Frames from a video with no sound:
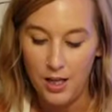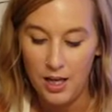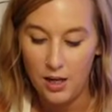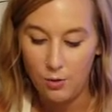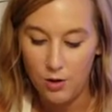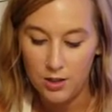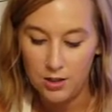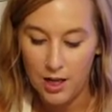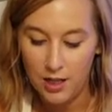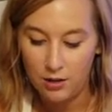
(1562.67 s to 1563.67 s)
and it was
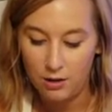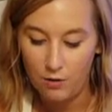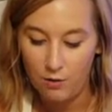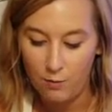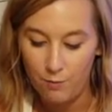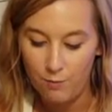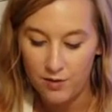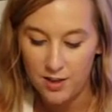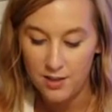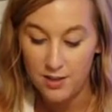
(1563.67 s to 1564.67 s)
kind of
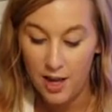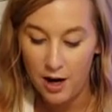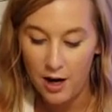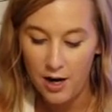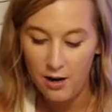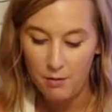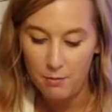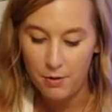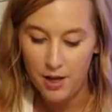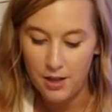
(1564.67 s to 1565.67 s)
scary,
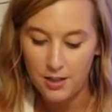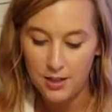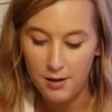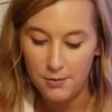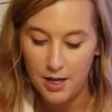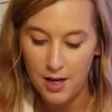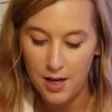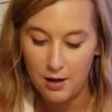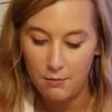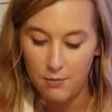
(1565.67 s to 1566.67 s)
but at the same
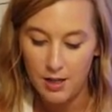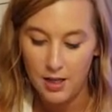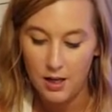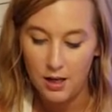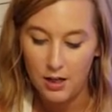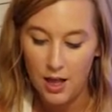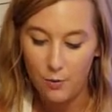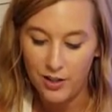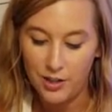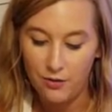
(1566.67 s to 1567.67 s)
time, that
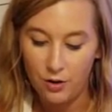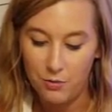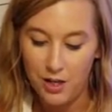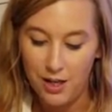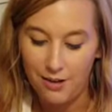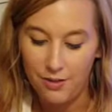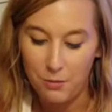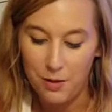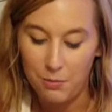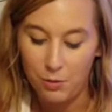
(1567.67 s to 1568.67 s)
wasn't from any of the
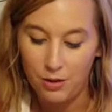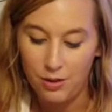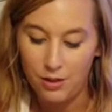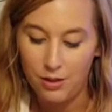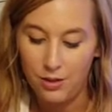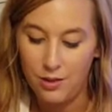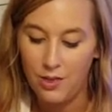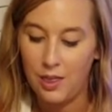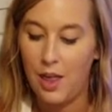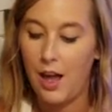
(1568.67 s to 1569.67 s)
people
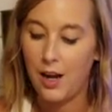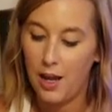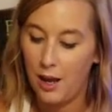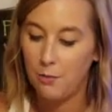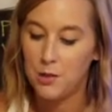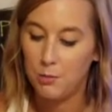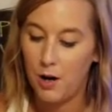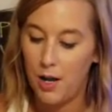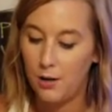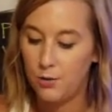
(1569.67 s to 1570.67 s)
that came to
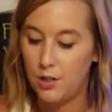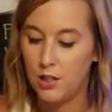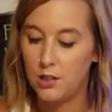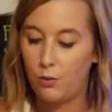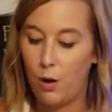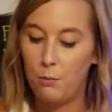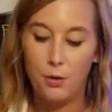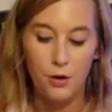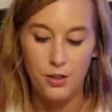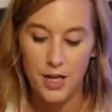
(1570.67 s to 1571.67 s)
Pride. It was just from
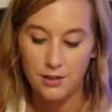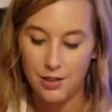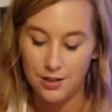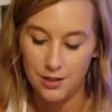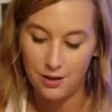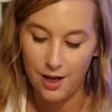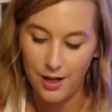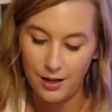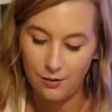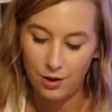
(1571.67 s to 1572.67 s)
protesters and that
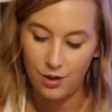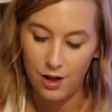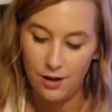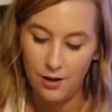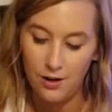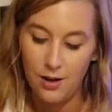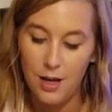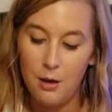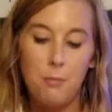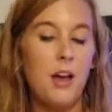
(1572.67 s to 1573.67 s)
kind of a thing.
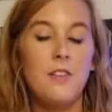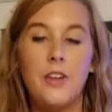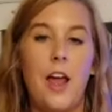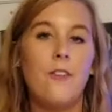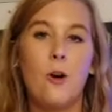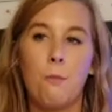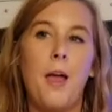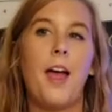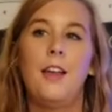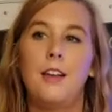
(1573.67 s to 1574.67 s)
But I've never
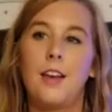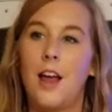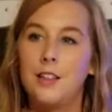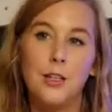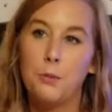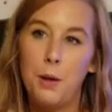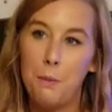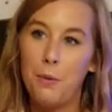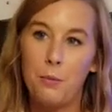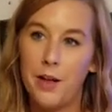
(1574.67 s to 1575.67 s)
met nicer
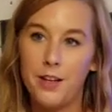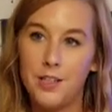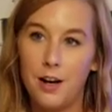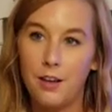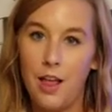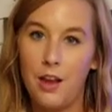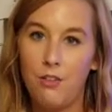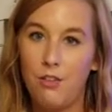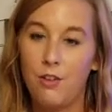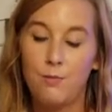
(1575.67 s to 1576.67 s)
people in my entire life.
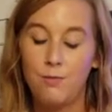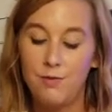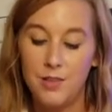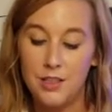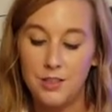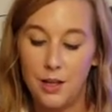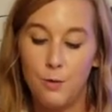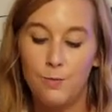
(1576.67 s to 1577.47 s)
So,